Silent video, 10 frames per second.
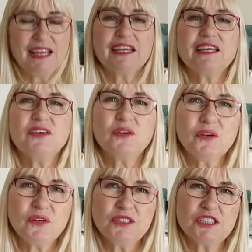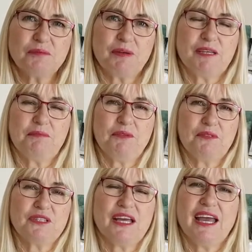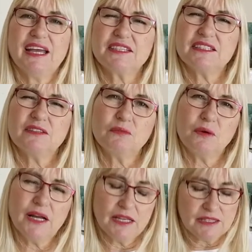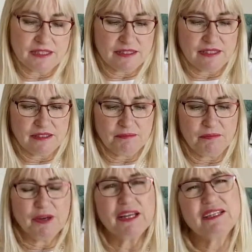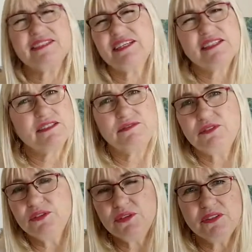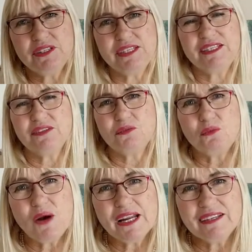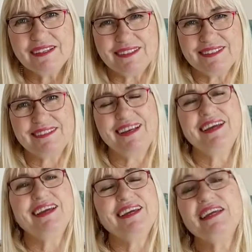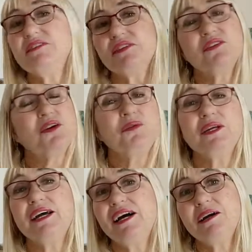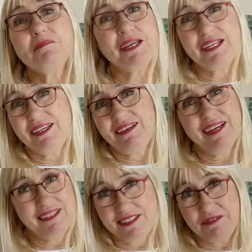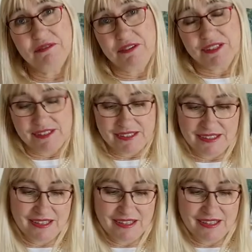He urged people to act in ways that bring a sense of unity and oneness, even though we are many and different.